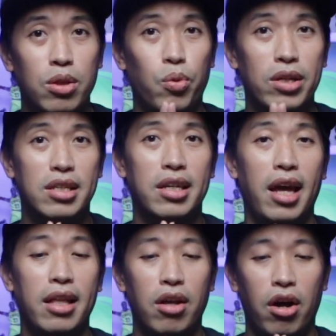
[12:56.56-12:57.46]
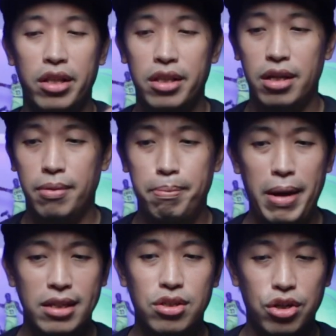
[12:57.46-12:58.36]
out once again on the
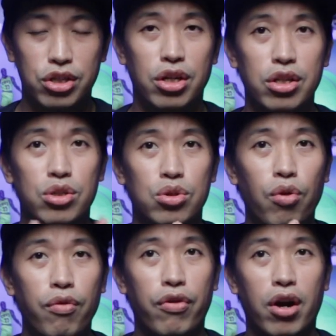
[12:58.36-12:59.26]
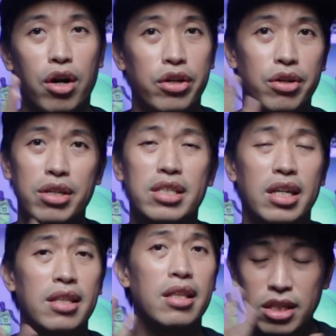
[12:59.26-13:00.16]
best cushions so far on the
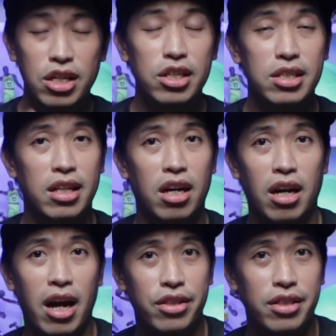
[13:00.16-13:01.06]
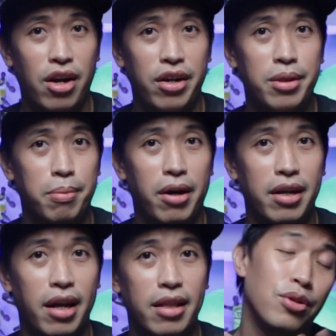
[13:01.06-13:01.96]
recent sneakers that are out now in the
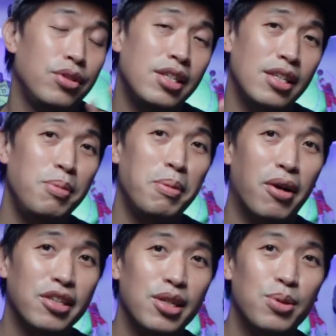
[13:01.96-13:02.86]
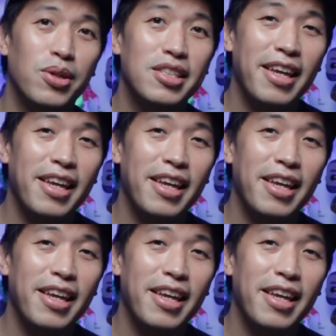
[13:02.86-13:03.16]
market. So this has been Marches once